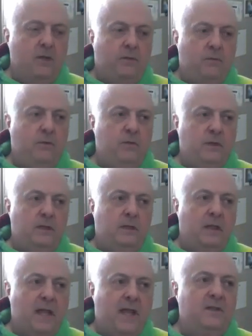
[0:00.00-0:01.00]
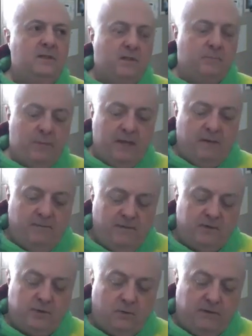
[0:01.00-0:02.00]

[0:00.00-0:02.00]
through the lens of beneficial